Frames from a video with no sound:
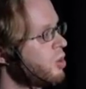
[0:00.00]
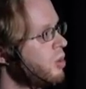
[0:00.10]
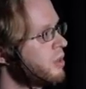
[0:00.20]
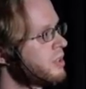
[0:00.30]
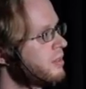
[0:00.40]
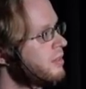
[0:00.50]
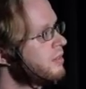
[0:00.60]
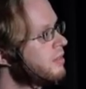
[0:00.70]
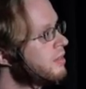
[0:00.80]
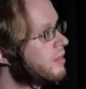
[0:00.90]
quote,
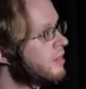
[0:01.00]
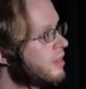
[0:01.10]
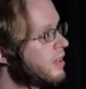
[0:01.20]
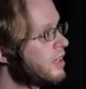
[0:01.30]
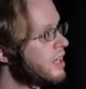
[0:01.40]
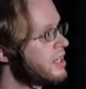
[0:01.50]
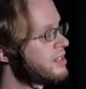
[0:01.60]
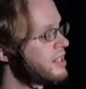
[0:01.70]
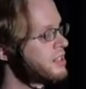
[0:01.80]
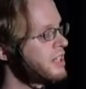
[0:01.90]

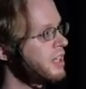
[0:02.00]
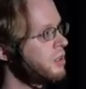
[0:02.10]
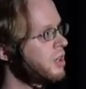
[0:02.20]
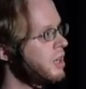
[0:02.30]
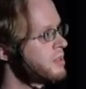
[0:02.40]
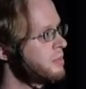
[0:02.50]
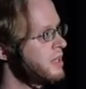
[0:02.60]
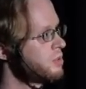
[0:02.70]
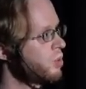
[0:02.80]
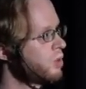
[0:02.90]
sentence hello, com
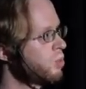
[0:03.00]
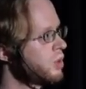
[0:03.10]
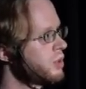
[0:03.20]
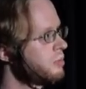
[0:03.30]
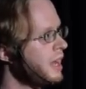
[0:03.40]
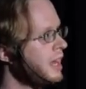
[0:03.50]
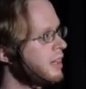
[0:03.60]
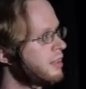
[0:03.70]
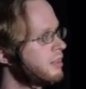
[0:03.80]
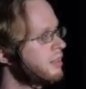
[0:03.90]
space, word world, bang,
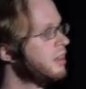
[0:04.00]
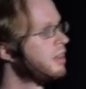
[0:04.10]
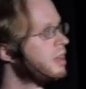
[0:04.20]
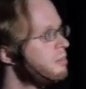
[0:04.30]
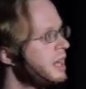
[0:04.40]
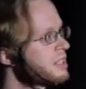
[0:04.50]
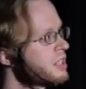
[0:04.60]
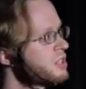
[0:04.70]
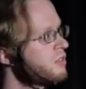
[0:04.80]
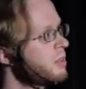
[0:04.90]

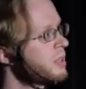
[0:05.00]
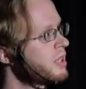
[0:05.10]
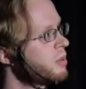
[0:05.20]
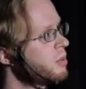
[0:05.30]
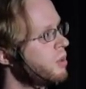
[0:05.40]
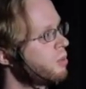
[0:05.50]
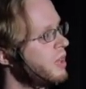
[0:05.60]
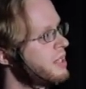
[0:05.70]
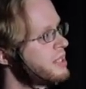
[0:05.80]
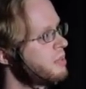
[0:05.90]
backslash November double quote,
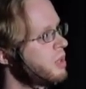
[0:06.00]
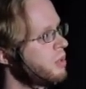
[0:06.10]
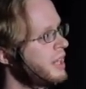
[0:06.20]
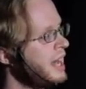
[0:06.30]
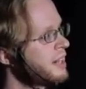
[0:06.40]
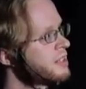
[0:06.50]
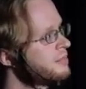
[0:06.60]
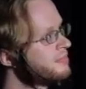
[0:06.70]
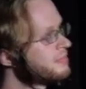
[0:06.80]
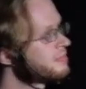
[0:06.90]
ren semicolon act,
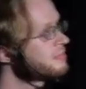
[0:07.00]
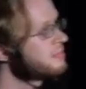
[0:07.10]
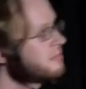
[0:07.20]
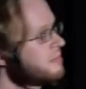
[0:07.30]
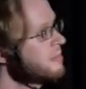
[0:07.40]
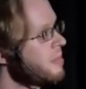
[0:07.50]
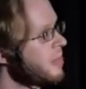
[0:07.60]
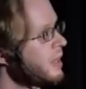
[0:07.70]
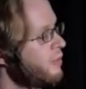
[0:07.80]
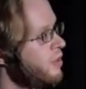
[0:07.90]

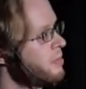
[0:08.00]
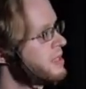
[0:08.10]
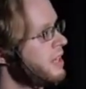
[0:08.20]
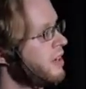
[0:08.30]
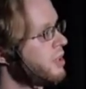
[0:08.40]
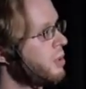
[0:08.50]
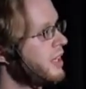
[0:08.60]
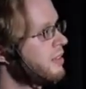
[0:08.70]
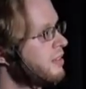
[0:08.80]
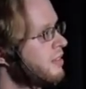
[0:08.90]
vim save and
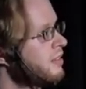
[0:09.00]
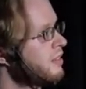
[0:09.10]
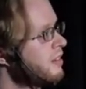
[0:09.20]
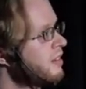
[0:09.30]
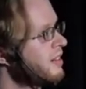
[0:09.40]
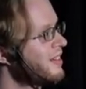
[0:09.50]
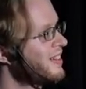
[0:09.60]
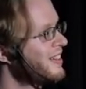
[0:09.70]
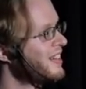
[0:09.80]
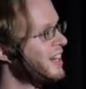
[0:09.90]
quit,
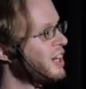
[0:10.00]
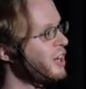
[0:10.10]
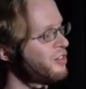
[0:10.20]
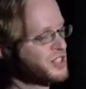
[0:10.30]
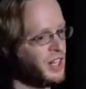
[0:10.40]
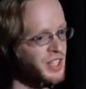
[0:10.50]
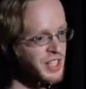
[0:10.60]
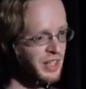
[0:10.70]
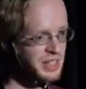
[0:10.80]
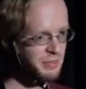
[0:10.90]
golf charlie
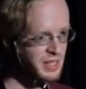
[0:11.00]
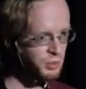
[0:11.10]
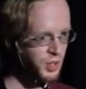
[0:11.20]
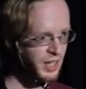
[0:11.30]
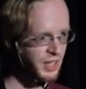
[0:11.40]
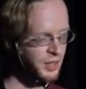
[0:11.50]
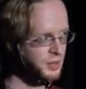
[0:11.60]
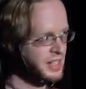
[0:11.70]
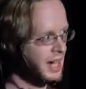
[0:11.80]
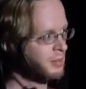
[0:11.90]
charlie space, word hello,
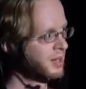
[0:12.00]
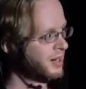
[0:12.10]
tab,